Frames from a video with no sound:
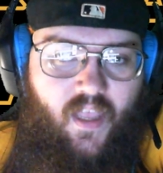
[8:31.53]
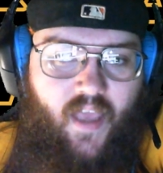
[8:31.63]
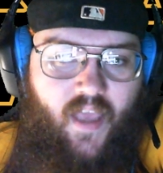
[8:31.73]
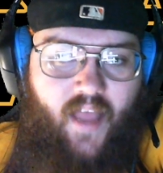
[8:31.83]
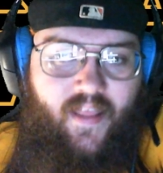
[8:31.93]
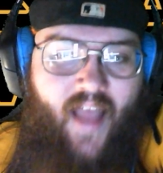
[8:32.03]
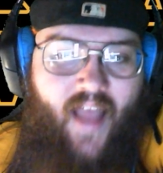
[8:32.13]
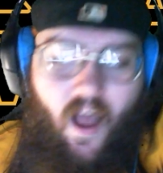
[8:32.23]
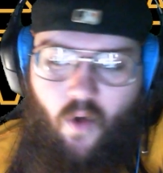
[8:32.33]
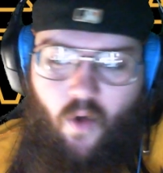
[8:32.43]

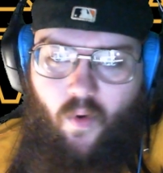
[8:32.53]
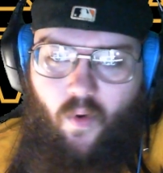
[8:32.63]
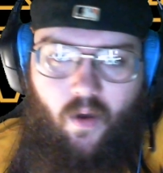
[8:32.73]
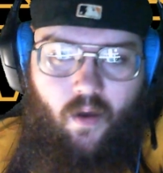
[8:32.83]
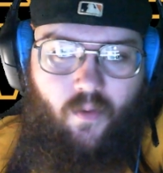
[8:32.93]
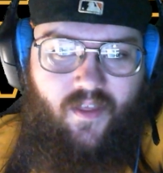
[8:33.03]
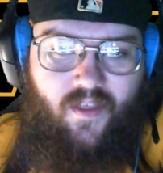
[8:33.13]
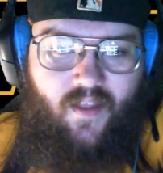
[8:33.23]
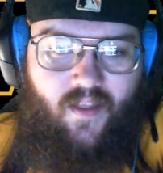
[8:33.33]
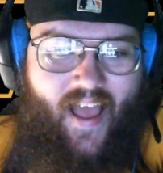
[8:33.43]
now within the
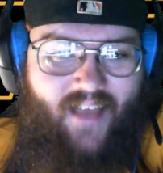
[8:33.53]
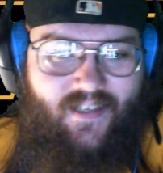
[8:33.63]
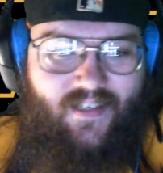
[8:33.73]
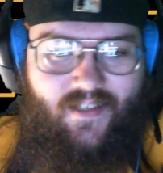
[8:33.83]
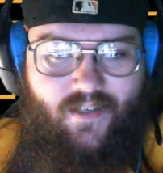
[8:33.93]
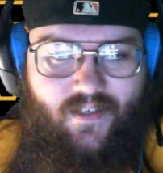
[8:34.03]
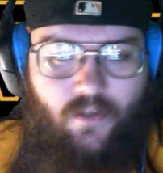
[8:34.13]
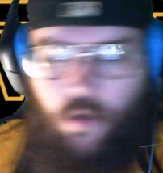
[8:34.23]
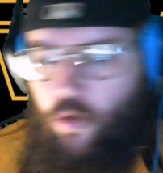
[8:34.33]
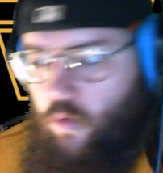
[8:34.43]
last,
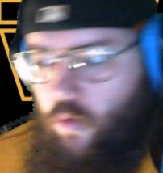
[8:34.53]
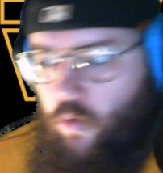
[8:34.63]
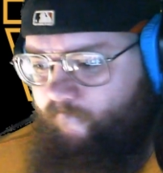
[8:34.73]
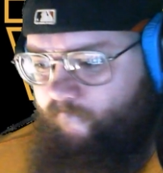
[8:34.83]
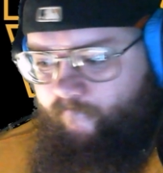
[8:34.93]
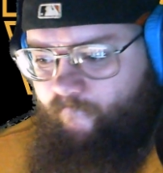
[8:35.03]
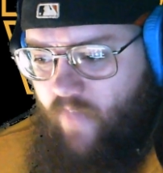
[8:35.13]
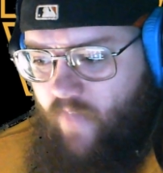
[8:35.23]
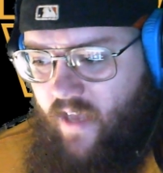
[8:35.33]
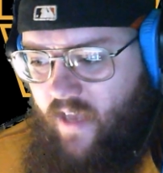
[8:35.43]

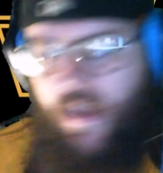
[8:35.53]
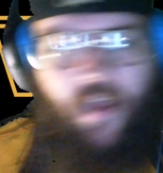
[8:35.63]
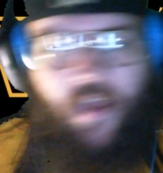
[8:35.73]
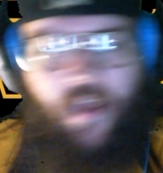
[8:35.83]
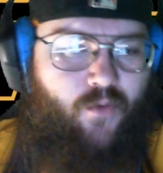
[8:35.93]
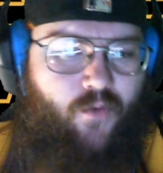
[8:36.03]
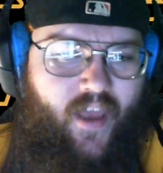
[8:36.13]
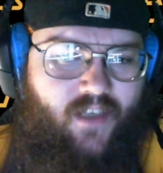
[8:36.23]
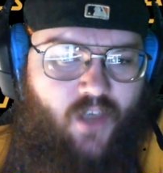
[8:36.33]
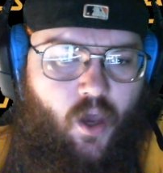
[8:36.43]
I'd say a few days
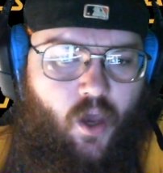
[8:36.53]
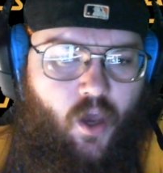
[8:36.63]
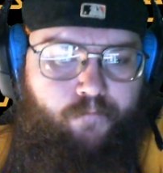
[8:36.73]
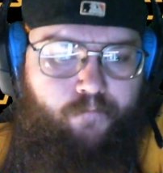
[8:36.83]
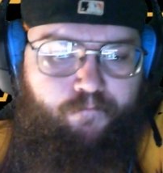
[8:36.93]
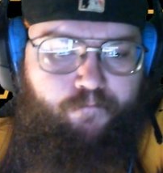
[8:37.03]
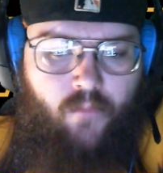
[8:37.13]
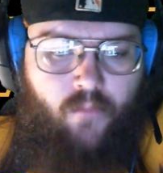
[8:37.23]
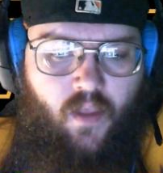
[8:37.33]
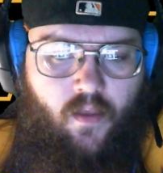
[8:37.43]
ago,
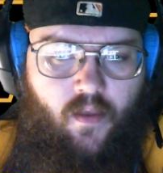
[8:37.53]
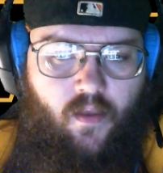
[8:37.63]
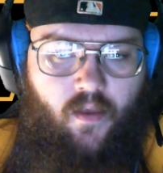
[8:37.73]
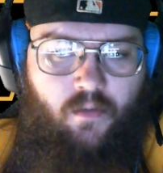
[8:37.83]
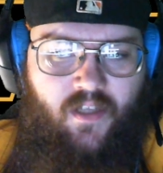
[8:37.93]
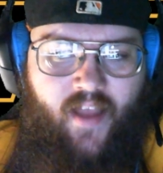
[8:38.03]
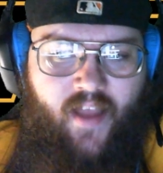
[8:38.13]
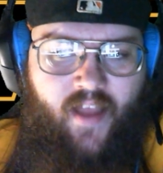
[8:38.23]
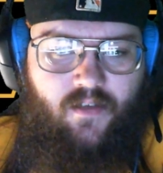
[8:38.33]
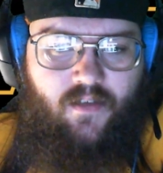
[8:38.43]
it was
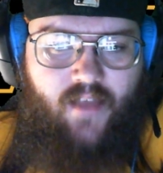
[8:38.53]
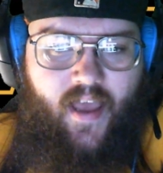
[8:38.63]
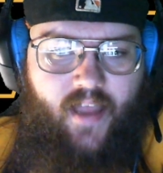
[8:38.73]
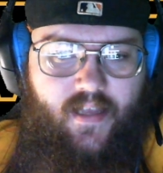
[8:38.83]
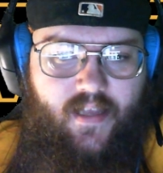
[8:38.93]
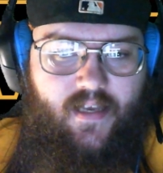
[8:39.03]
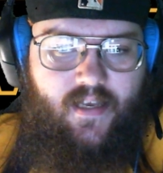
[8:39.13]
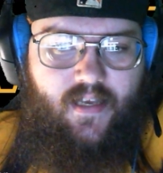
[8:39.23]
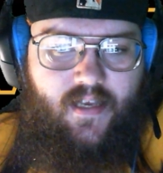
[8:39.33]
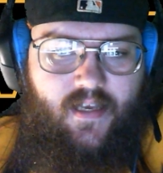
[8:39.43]
announced that
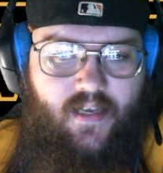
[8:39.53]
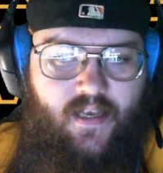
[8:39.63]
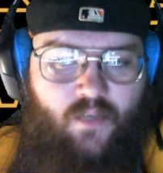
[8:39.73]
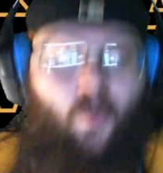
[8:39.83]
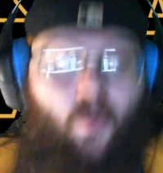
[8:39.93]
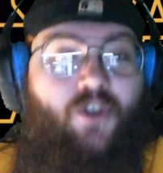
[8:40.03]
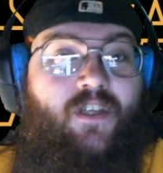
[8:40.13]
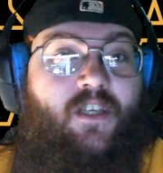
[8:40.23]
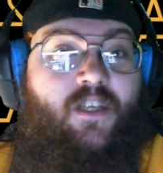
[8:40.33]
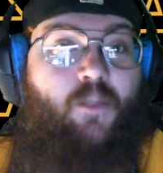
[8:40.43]
it's worse than
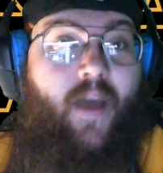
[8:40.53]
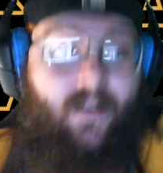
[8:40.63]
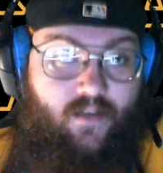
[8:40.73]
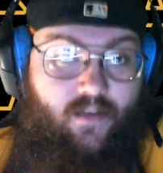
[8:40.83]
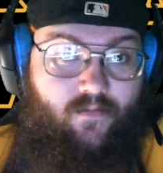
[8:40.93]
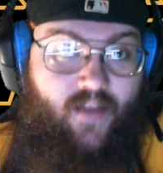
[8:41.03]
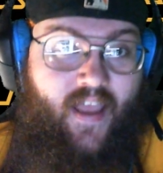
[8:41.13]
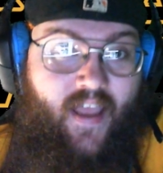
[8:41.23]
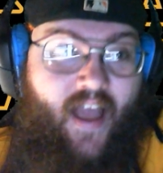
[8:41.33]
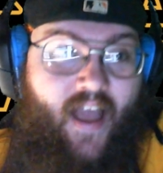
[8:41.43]
expected, that he
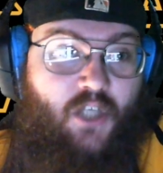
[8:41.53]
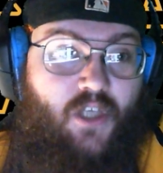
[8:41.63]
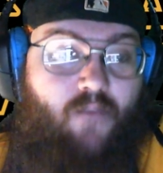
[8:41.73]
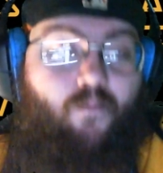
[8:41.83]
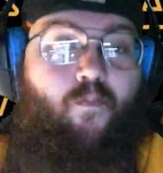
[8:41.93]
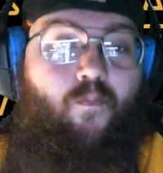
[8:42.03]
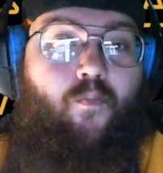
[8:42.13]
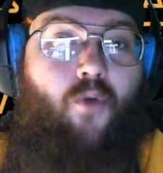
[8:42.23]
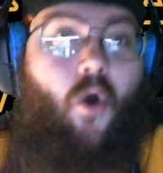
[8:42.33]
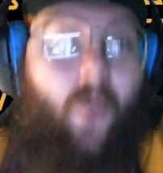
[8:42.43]
actually
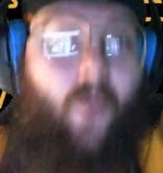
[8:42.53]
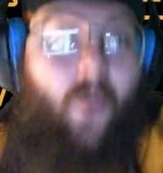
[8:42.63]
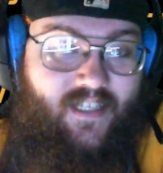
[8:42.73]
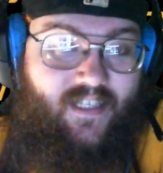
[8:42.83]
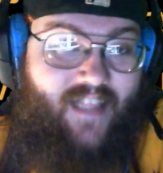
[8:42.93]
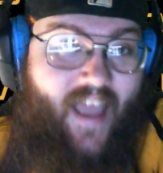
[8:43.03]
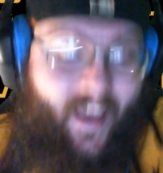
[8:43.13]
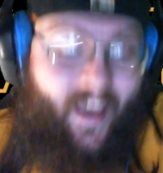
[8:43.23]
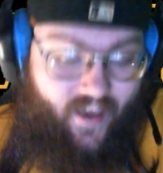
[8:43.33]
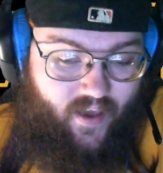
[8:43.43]
broke his
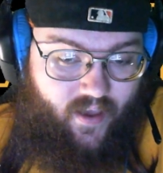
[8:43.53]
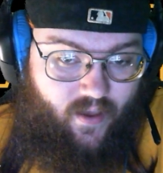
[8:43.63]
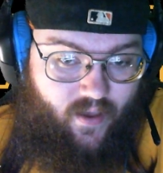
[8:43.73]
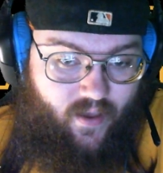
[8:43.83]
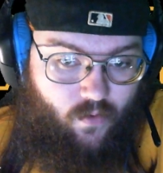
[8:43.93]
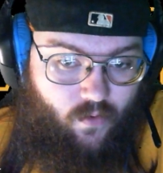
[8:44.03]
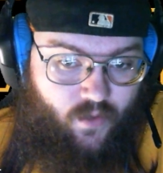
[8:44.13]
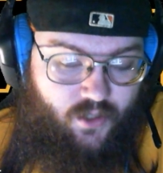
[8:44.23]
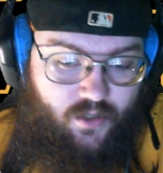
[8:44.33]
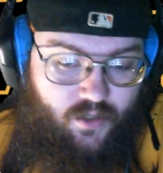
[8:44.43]
leg,
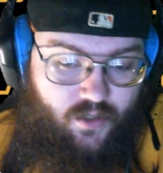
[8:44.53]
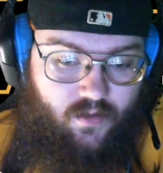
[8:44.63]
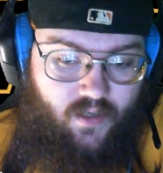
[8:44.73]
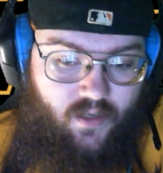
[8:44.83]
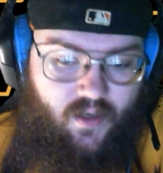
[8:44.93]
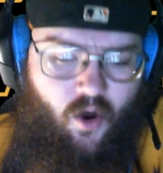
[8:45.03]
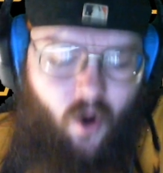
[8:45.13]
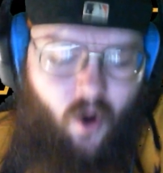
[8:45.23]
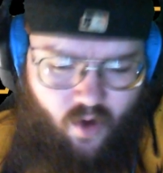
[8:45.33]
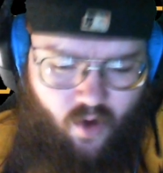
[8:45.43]
which is
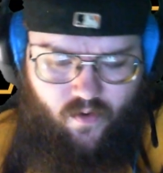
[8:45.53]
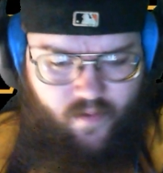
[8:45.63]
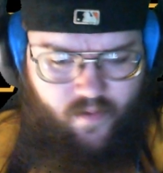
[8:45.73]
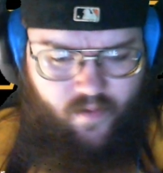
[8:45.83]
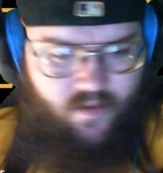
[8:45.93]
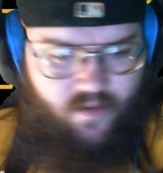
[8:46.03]
horrible. I mean,